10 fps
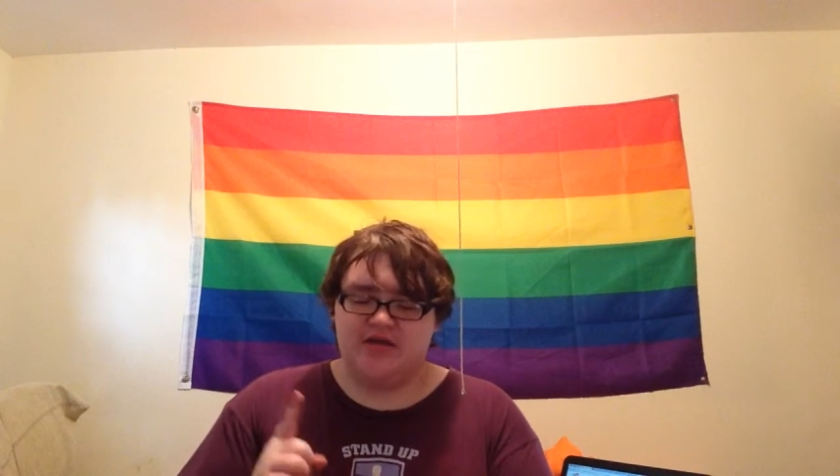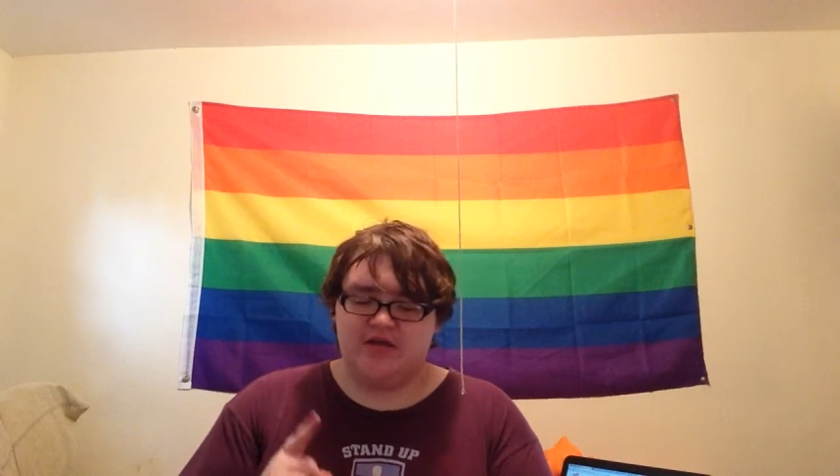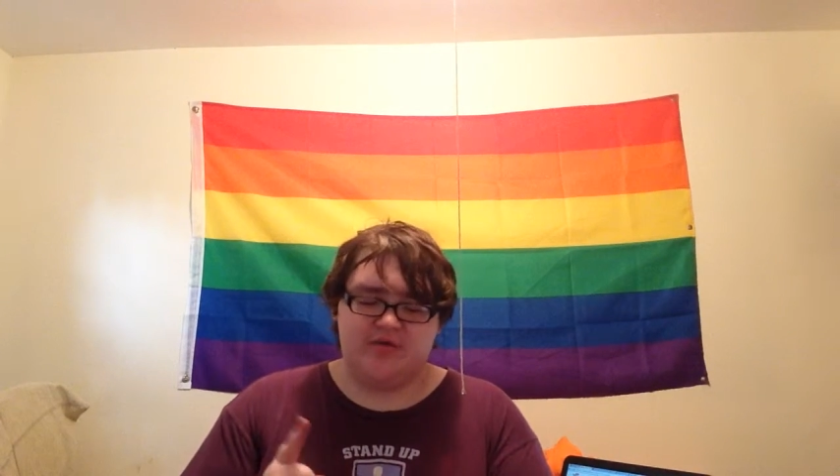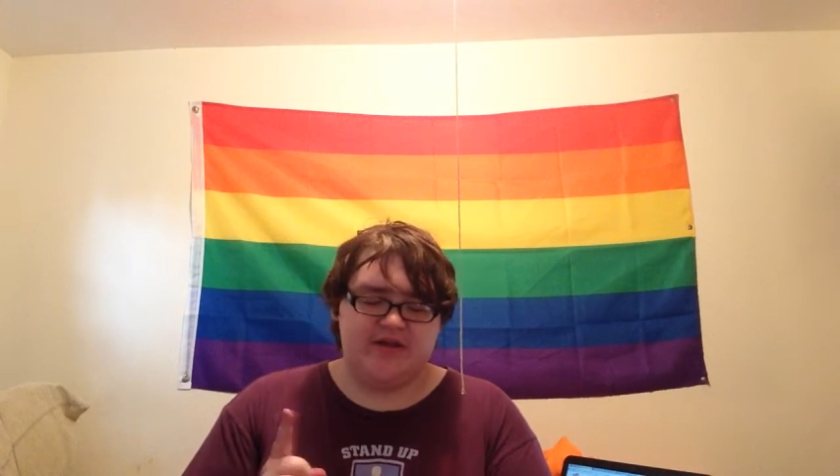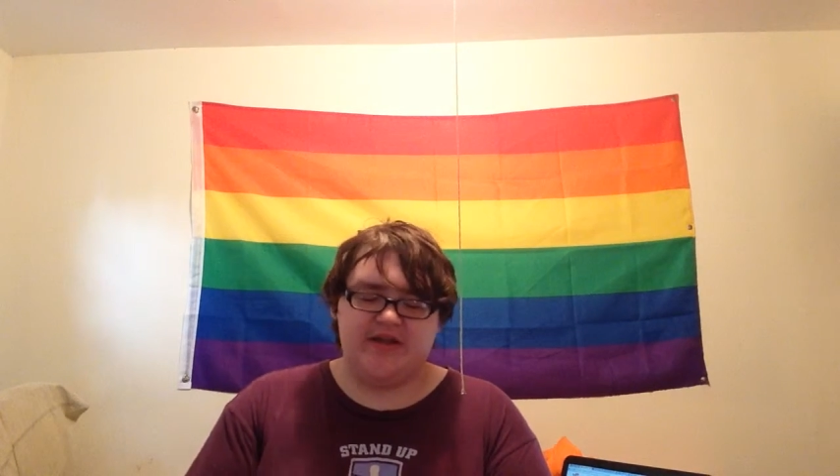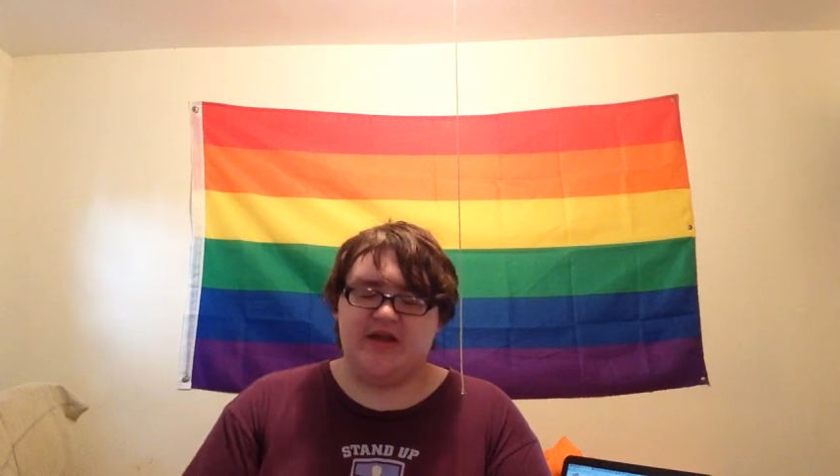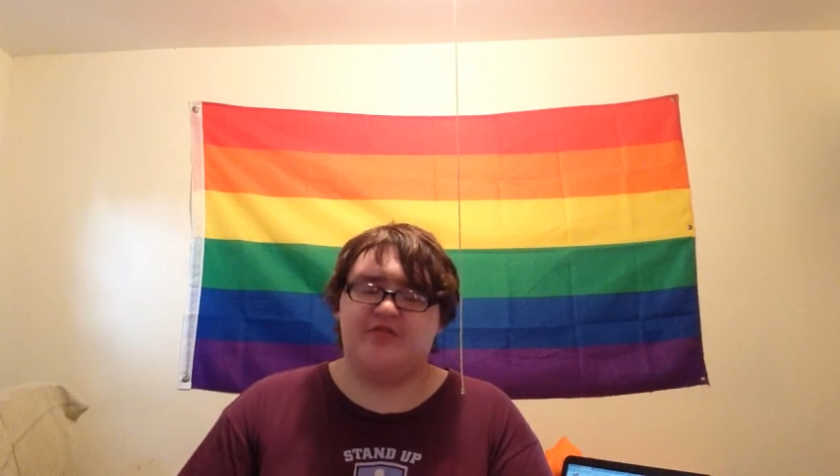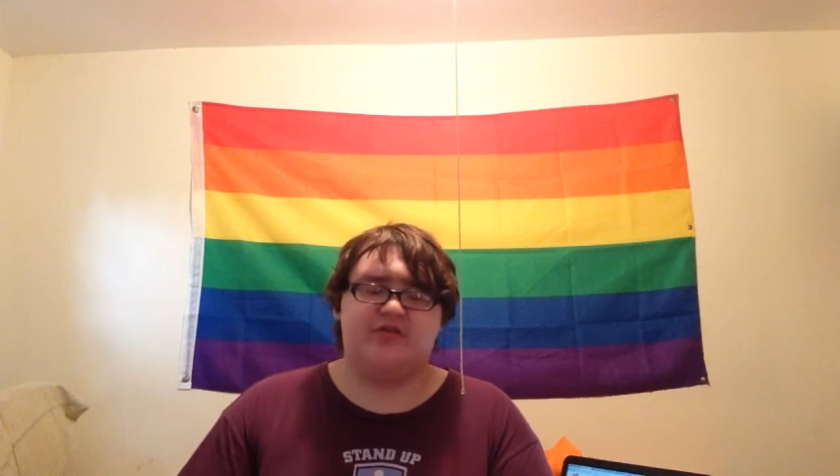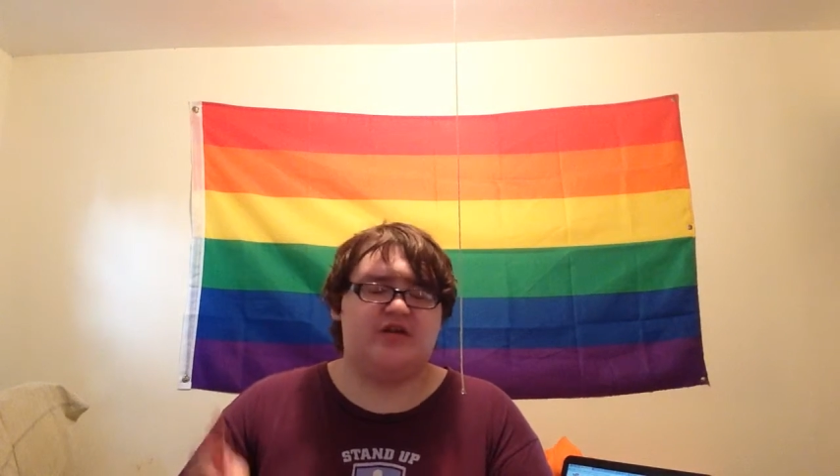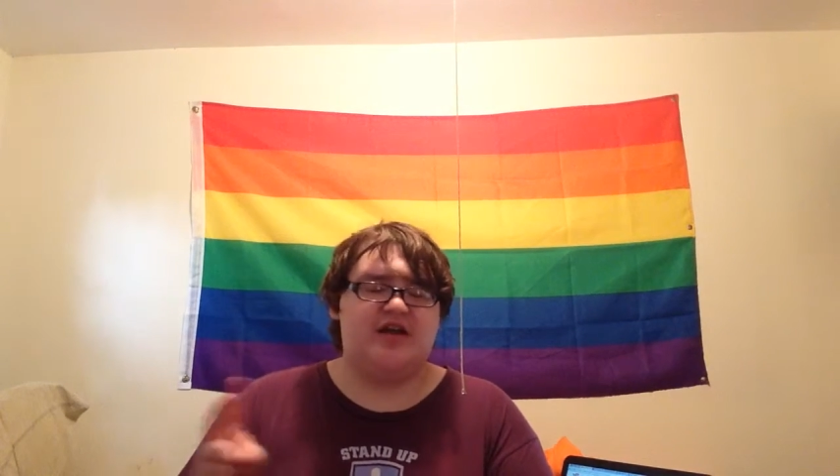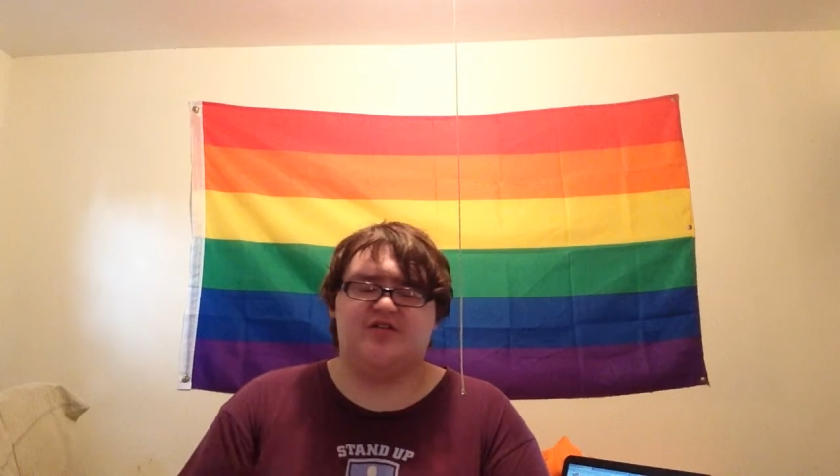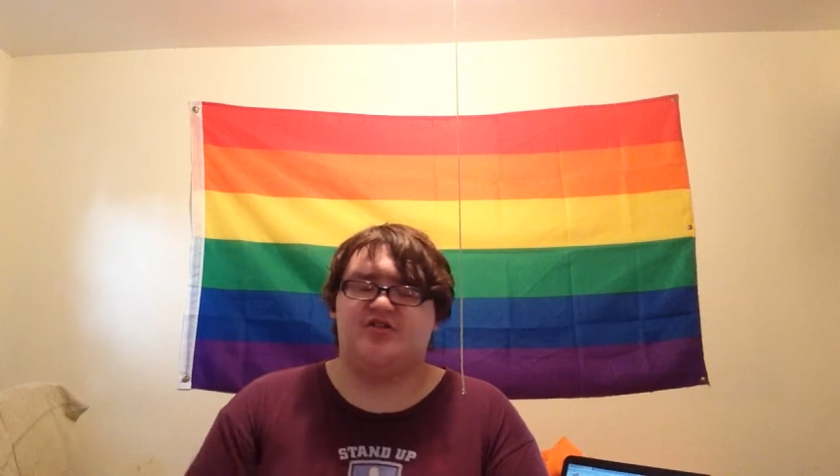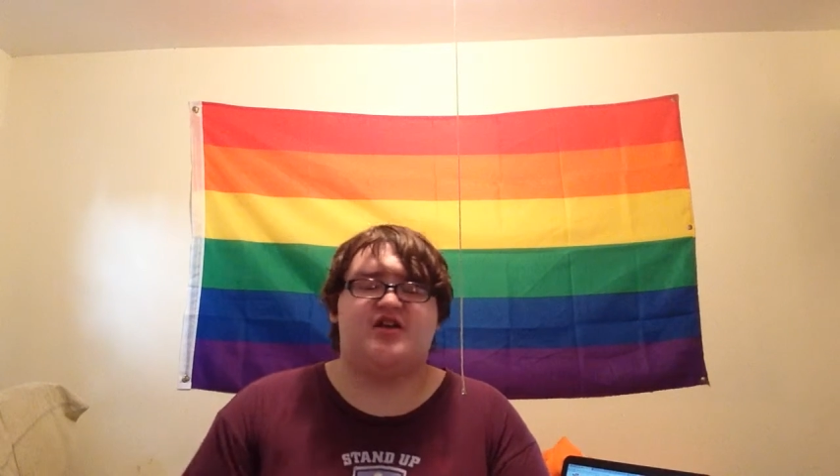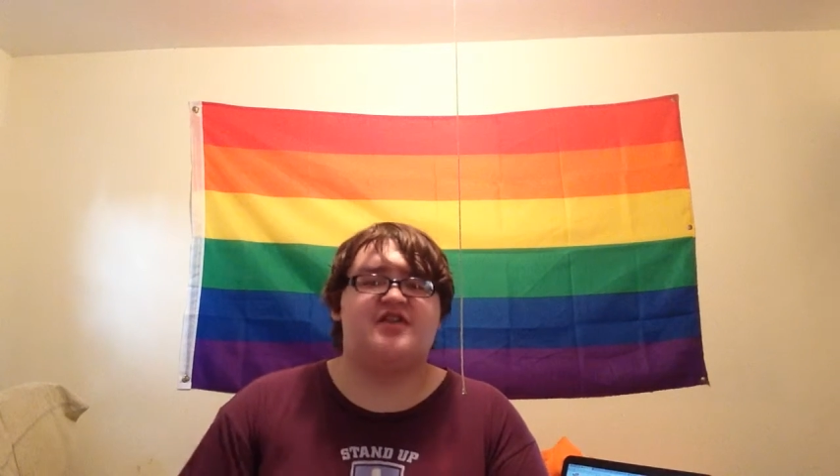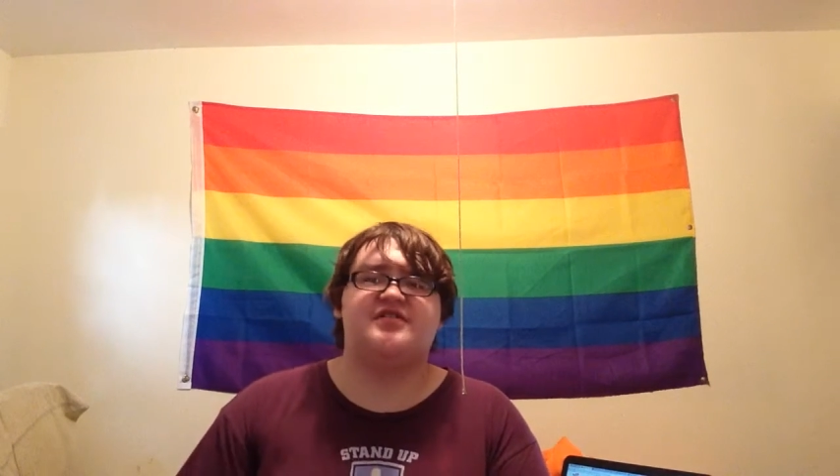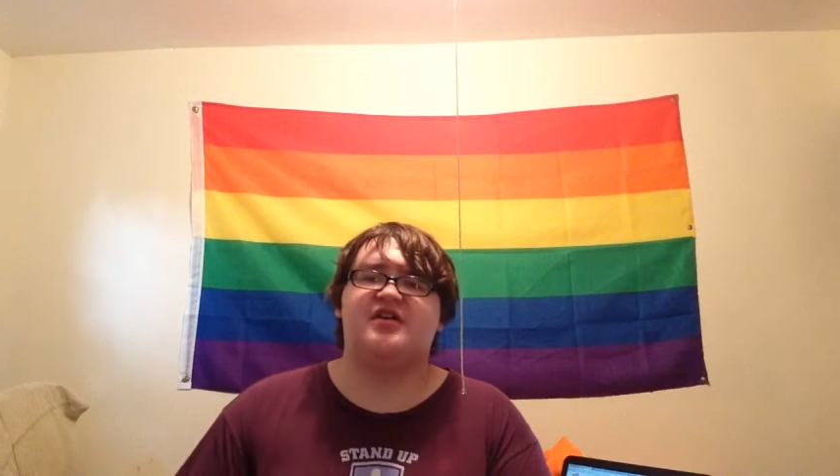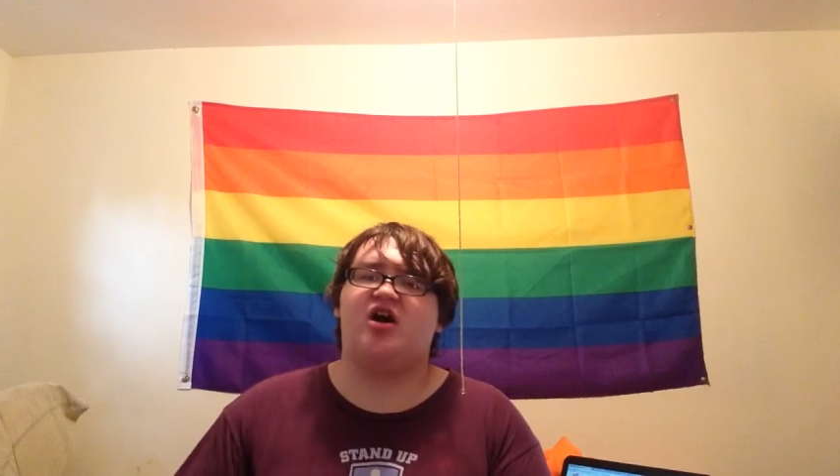You know, eating you're exercising,